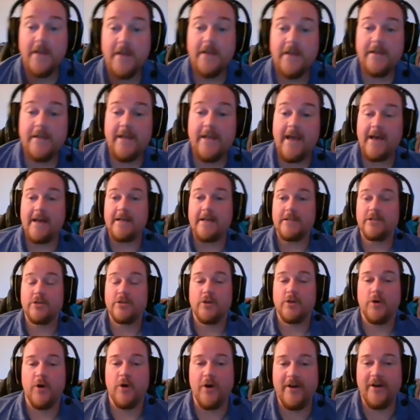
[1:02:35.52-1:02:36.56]
Yeah,
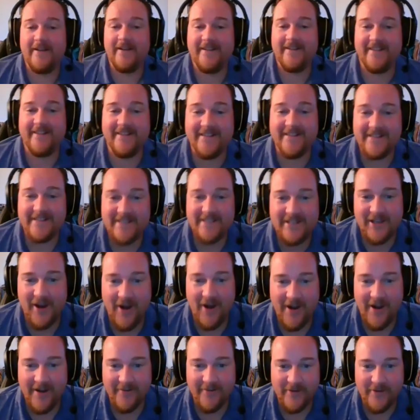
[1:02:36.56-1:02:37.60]
so
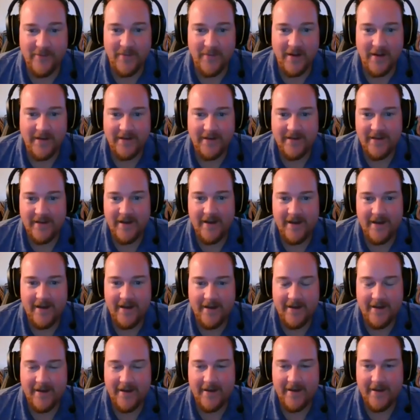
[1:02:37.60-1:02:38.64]
sorry everybody.
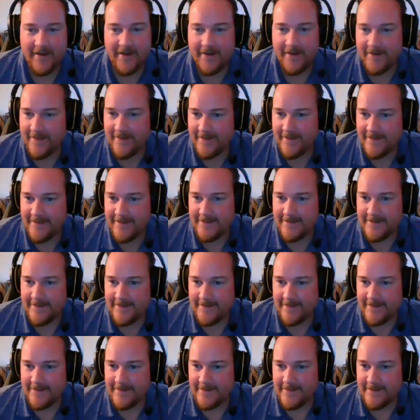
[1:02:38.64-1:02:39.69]
Yeah,
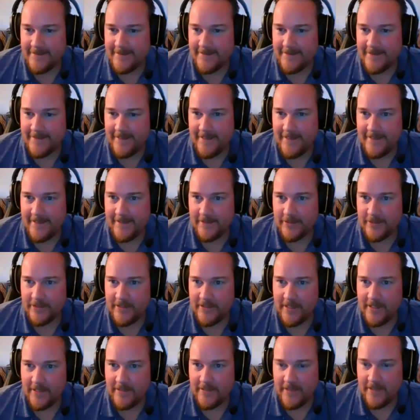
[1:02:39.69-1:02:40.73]
it looks
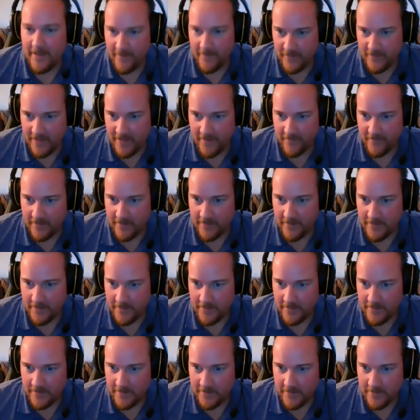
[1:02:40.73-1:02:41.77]
like Dave's having,
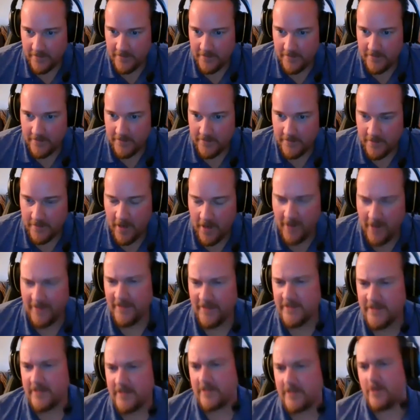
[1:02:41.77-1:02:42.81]
I
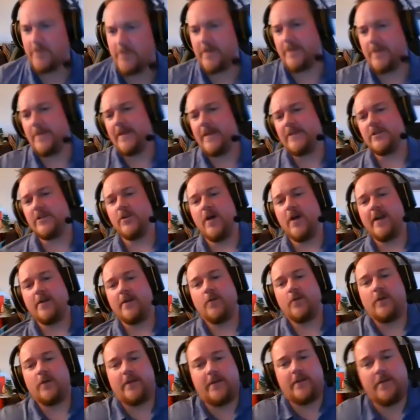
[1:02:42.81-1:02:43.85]
guess it could be me too. I
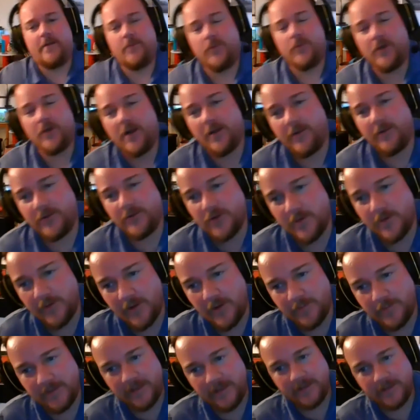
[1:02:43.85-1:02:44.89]
don't want to put all the trouble
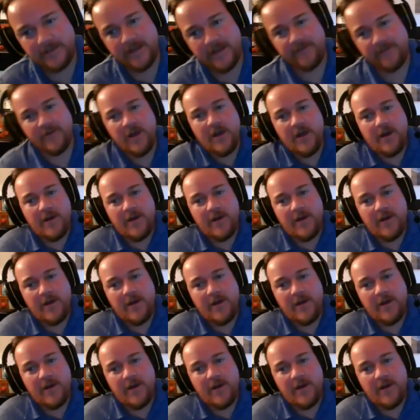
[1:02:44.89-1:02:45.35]
on Dave.